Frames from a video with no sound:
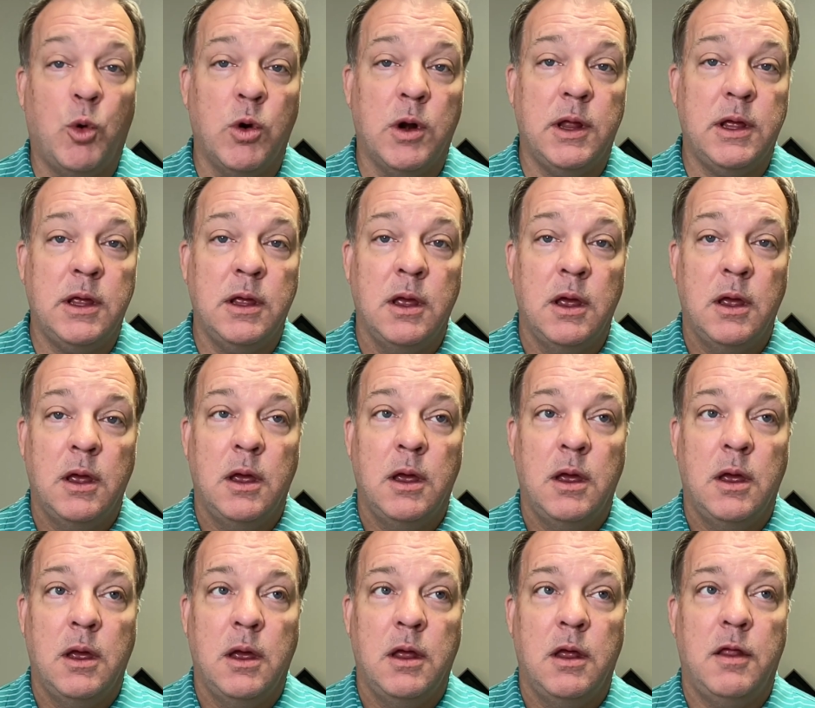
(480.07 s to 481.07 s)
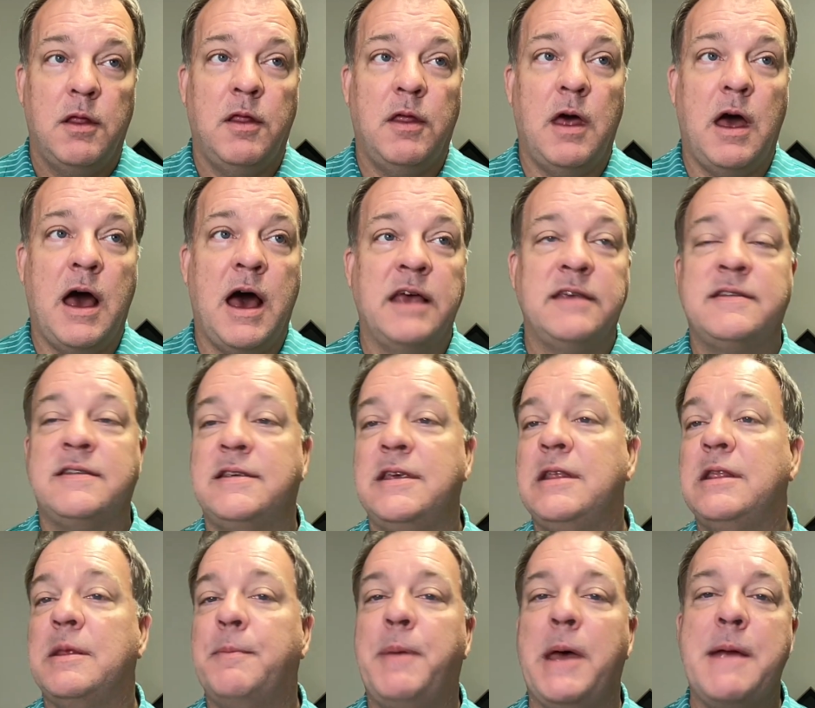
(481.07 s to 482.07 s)
morning, I
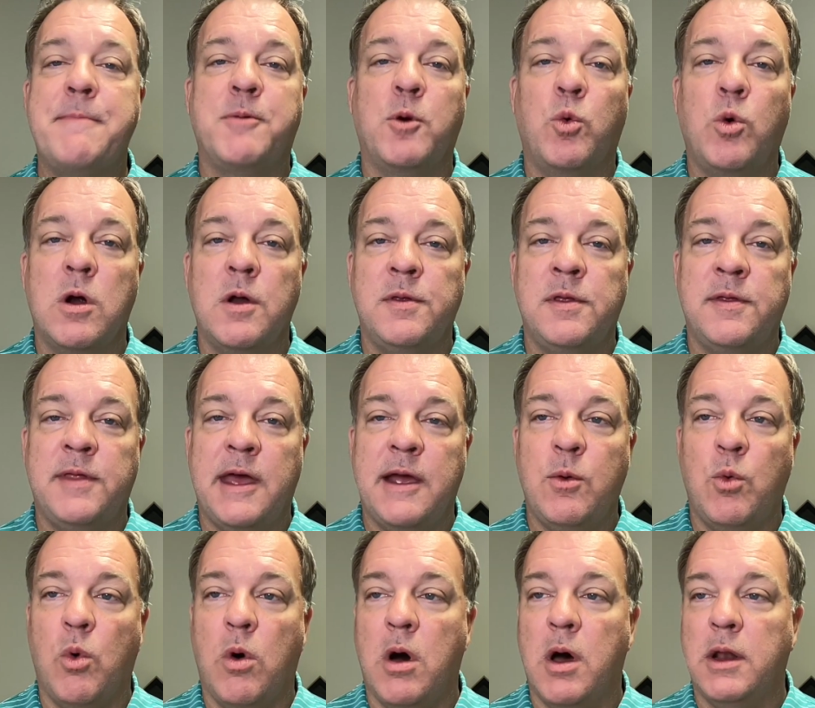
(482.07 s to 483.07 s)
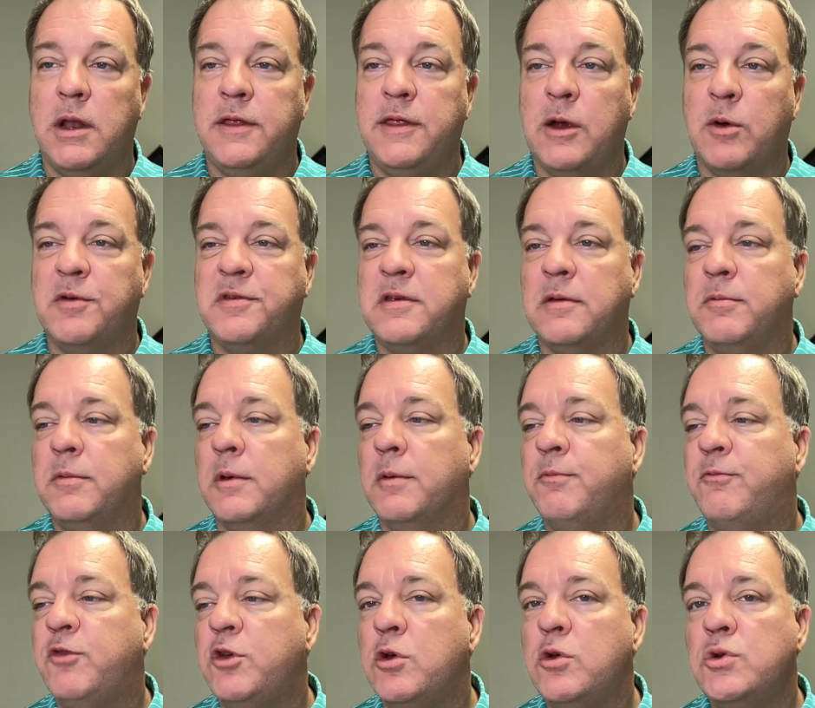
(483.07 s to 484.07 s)
sent the paperwork that they wanted. There was some
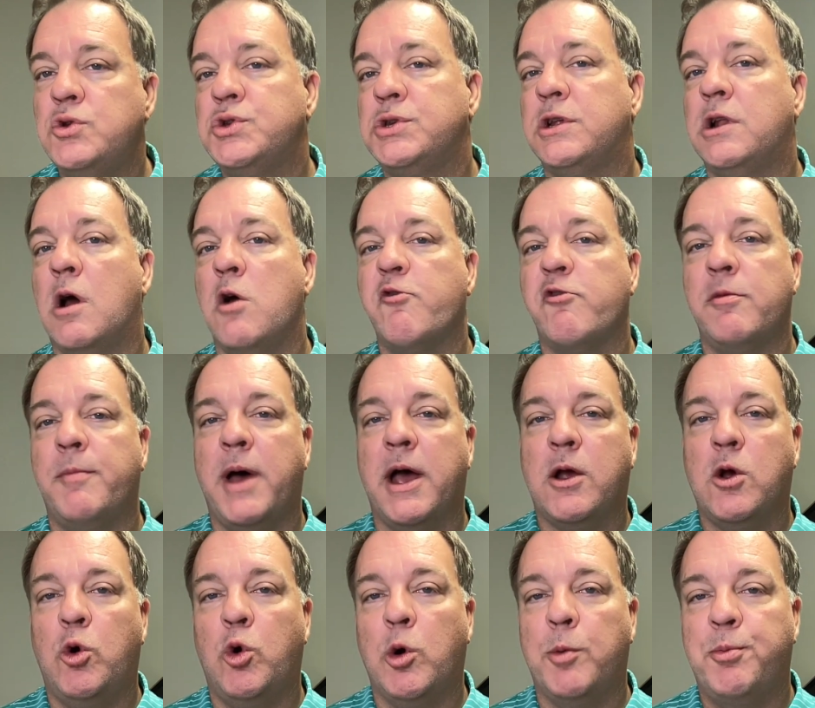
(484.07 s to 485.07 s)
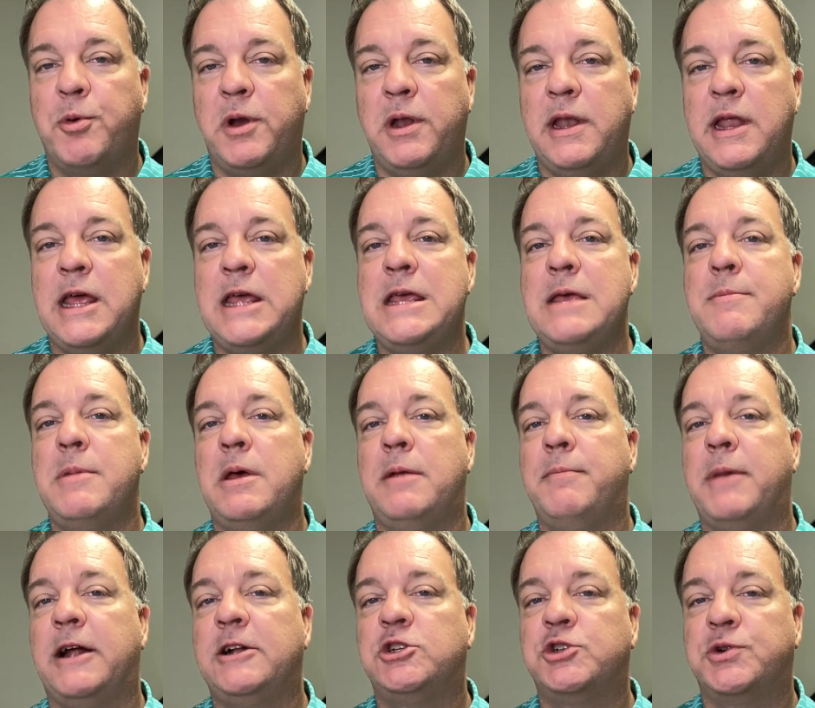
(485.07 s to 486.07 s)
confusion over my corporate name and
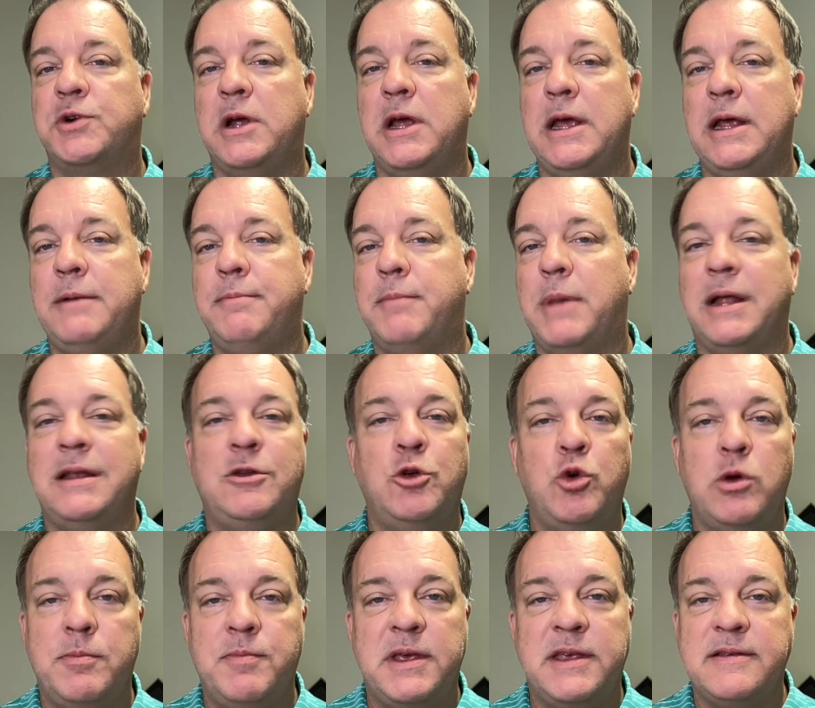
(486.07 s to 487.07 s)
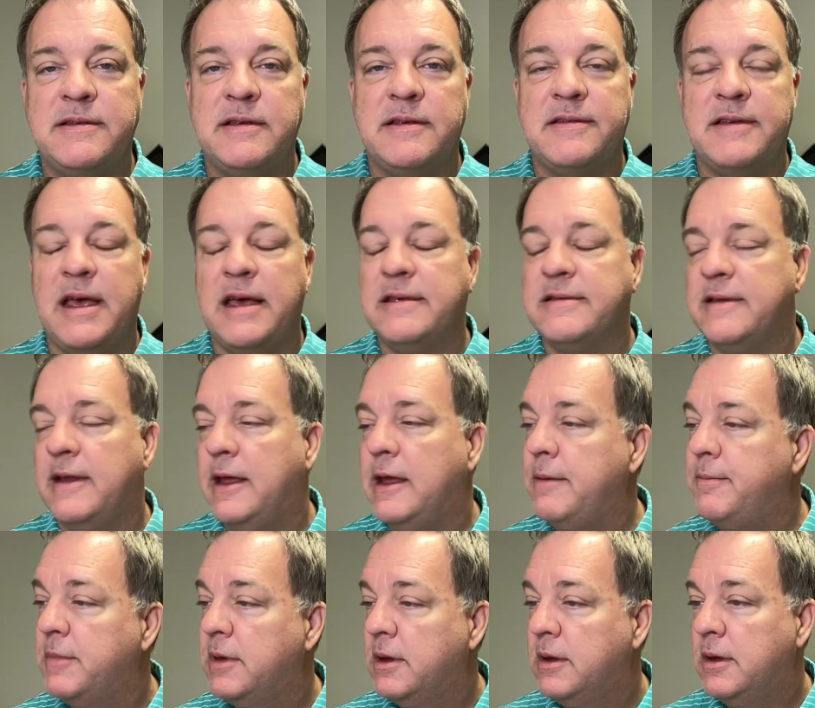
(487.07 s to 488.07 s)
my trade, my doing business as
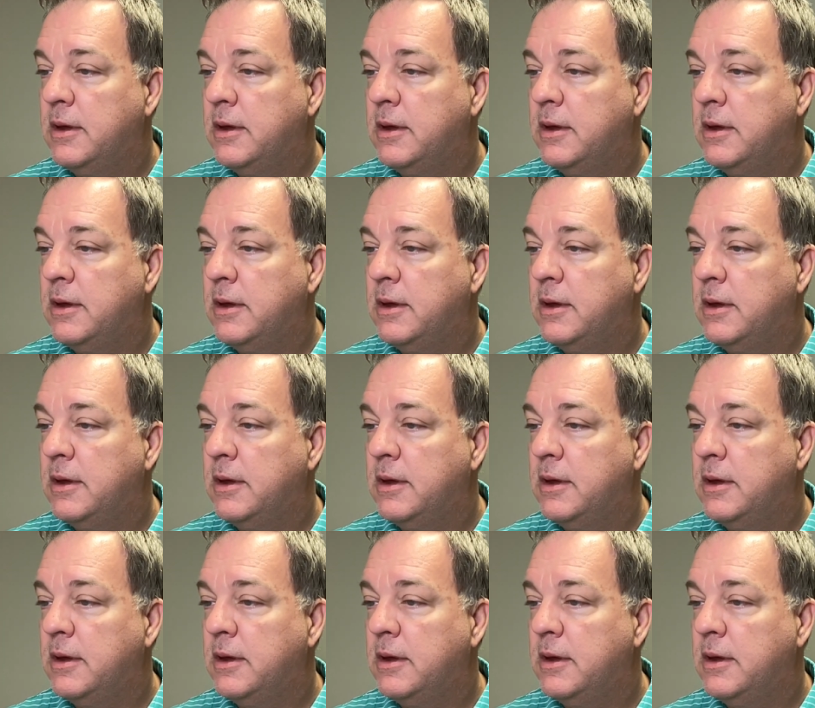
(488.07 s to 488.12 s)
name.